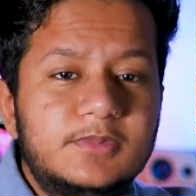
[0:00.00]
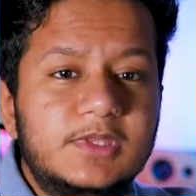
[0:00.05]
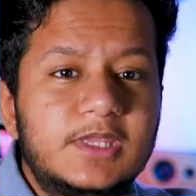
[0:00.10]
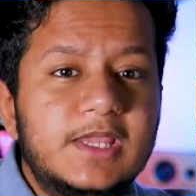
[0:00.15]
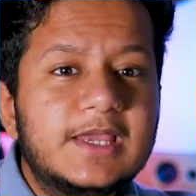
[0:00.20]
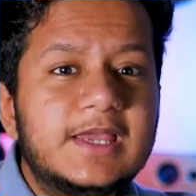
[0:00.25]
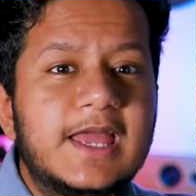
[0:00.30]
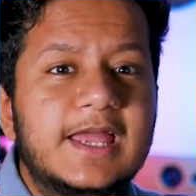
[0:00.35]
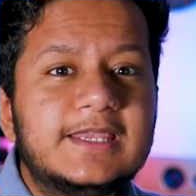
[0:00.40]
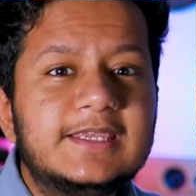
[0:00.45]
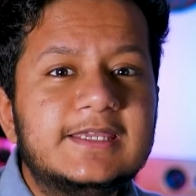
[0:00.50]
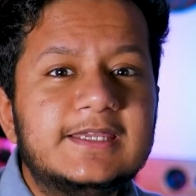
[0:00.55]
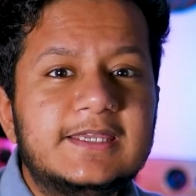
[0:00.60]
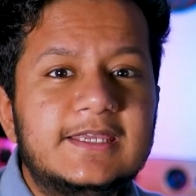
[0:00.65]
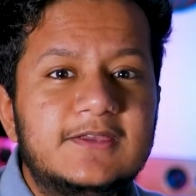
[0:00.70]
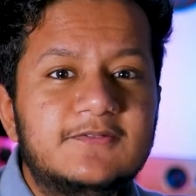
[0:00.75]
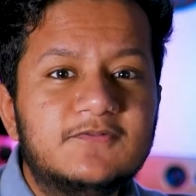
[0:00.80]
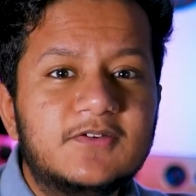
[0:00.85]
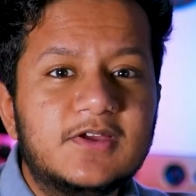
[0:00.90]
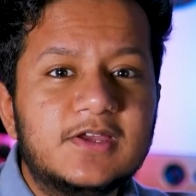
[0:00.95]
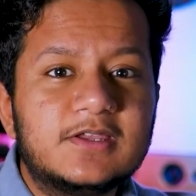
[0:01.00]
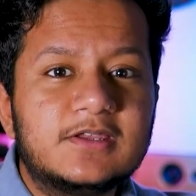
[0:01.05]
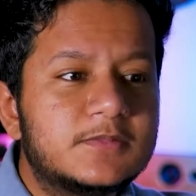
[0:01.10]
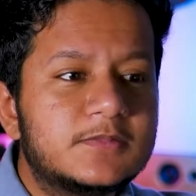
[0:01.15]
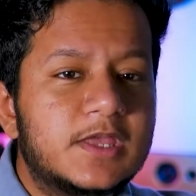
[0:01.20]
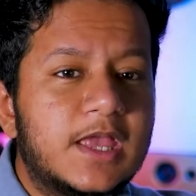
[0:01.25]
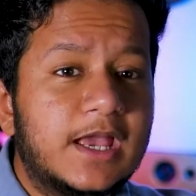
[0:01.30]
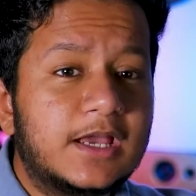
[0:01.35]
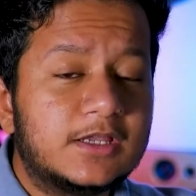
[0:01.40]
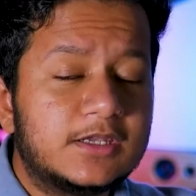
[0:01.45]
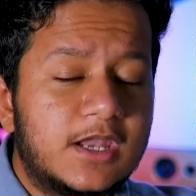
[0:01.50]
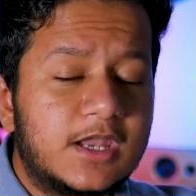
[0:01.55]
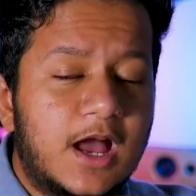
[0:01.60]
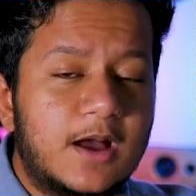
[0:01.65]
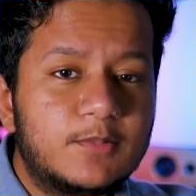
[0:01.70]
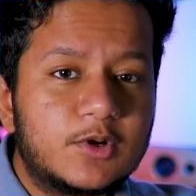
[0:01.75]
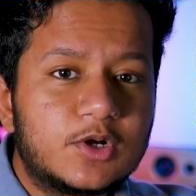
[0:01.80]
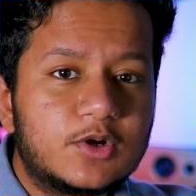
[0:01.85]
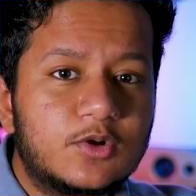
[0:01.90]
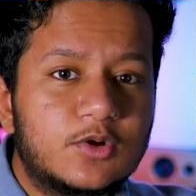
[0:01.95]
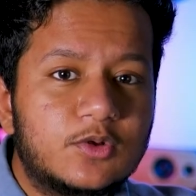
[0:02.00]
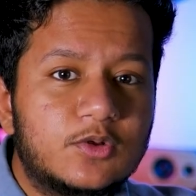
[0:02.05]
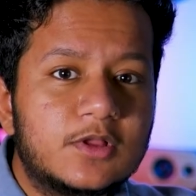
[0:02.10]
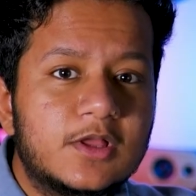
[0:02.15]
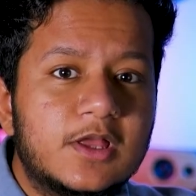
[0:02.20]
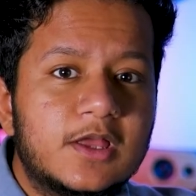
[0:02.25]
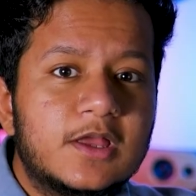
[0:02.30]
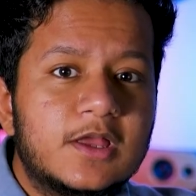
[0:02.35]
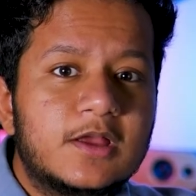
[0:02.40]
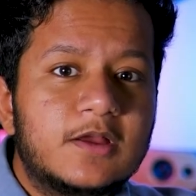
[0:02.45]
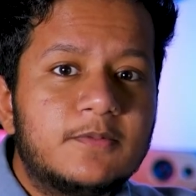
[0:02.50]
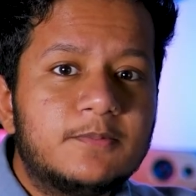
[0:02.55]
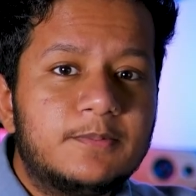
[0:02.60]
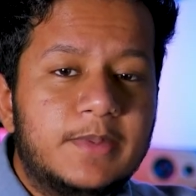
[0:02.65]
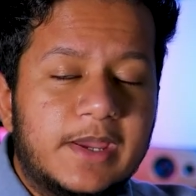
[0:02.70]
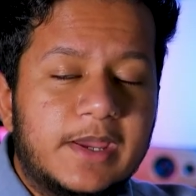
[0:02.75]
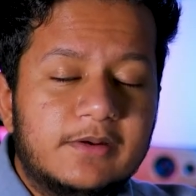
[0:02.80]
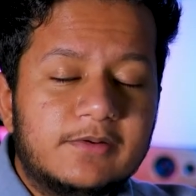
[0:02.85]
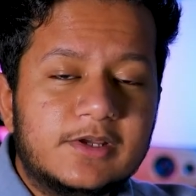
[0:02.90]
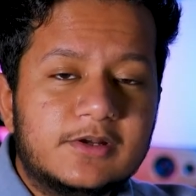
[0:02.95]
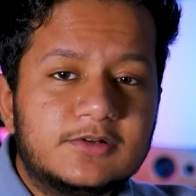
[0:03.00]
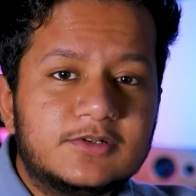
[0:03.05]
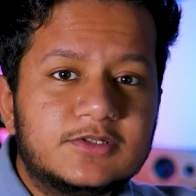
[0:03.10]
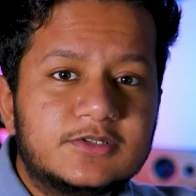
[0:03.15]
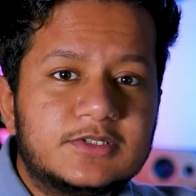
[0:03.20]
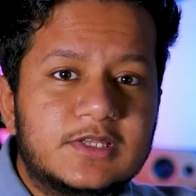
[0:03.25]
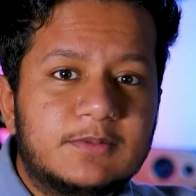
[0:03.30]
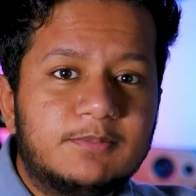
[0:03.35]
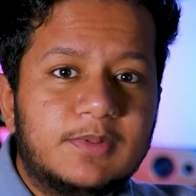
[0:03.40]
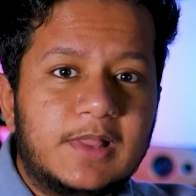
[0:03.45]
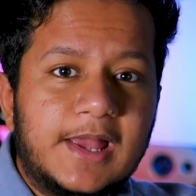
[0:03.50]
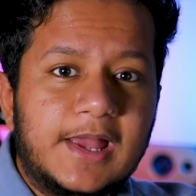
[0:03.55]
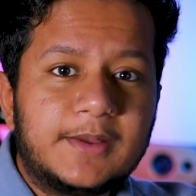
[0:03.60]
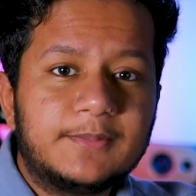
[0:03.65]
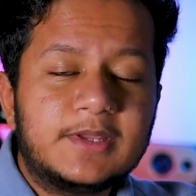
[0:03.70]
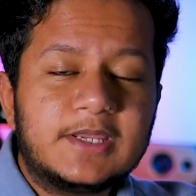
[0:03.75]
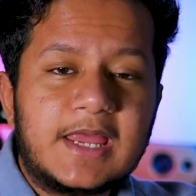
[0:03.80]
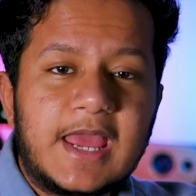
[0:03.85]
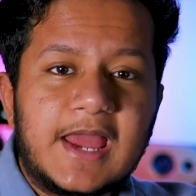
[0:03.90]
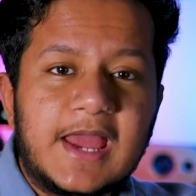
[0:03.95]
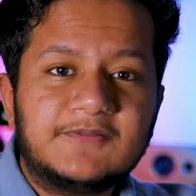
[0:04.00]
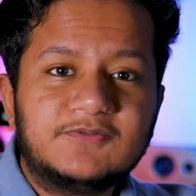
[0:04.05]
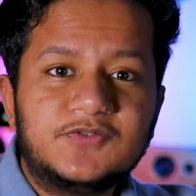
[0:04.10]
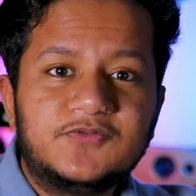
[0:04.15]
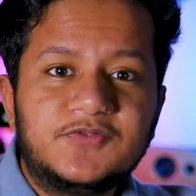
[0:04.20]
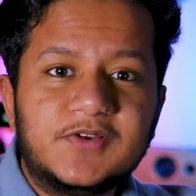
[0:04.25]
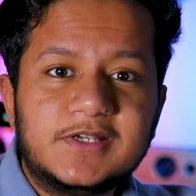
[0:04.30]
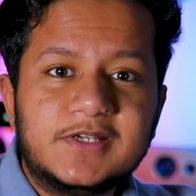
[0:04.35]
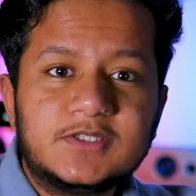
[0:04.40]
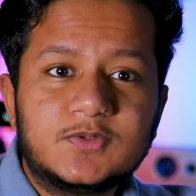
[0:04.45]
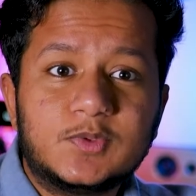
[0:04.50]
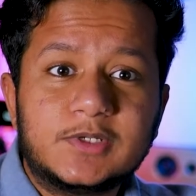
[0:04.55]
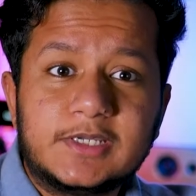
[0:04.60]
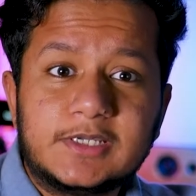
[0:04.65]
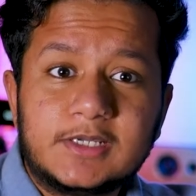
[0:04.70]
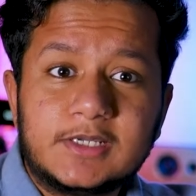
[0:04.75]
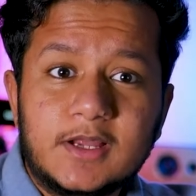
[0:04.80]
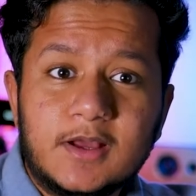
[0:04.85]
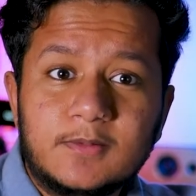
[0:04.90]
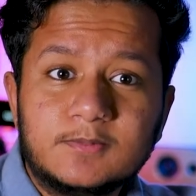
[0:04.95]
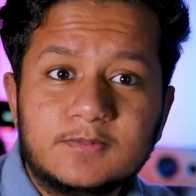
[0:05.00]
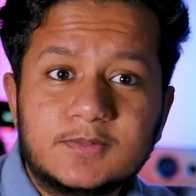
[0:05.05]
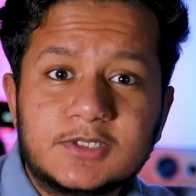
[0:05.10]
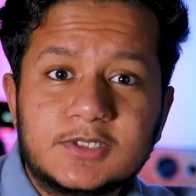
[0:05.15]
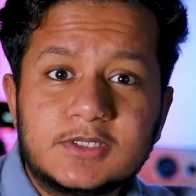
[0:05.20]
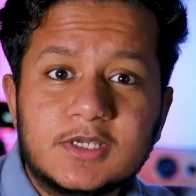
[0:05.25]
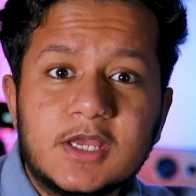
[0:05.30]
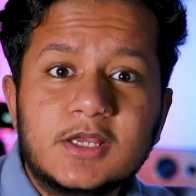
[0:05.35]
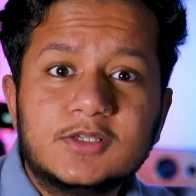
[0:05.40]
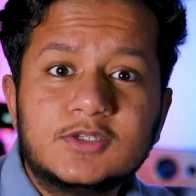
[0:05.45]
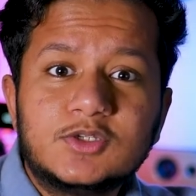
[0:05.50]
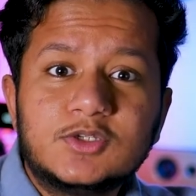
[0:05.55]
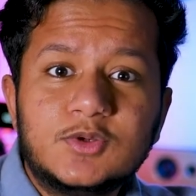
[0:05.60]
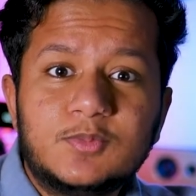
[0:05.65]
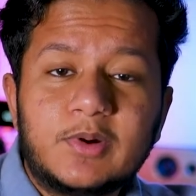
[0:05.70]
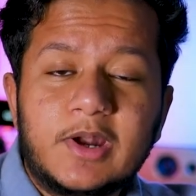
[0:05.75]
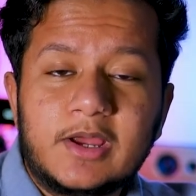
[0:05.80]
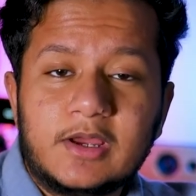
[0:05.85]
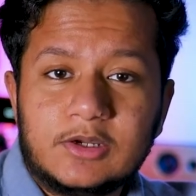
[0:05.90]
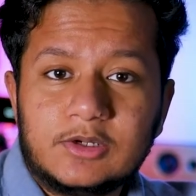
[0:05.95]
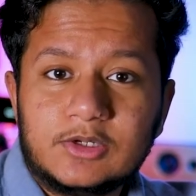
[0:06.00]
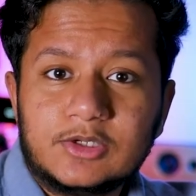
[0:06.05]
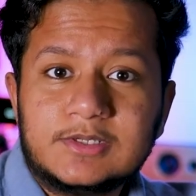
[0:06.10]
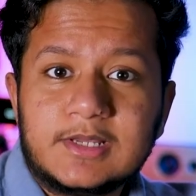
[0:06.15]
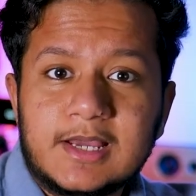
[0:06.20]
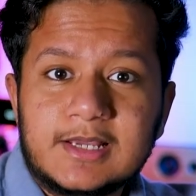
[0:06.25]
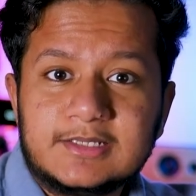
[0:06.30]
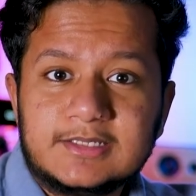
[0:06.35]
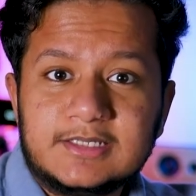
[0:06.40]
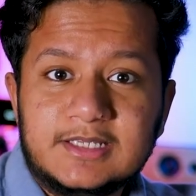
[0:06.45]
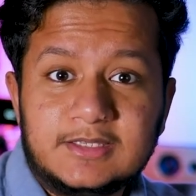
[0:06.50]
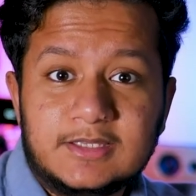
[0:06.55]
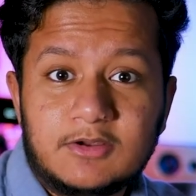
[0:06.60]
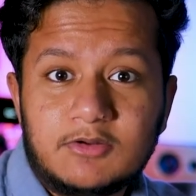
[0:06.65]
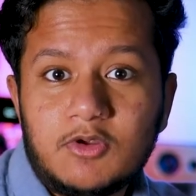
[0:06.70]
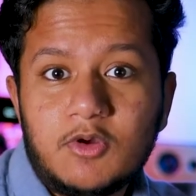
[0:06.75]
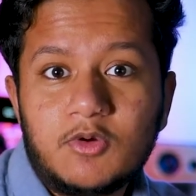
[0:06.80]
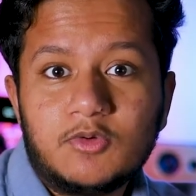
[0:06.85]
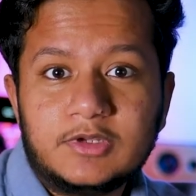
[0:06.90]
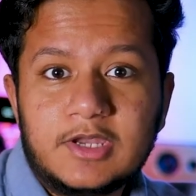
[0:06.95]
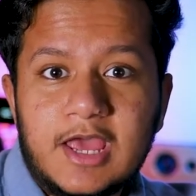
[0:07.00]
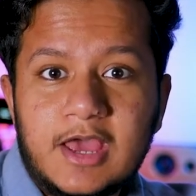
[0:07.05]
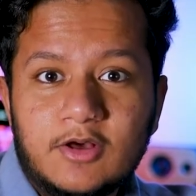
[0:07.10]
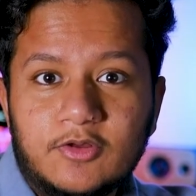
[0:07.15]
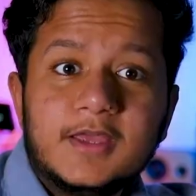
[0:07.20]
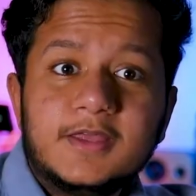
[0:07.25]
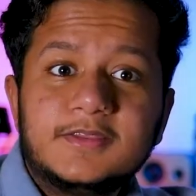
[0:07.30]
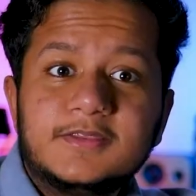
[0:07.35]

and even economical barriers that black men have to face when it comes to prioritizing their own health.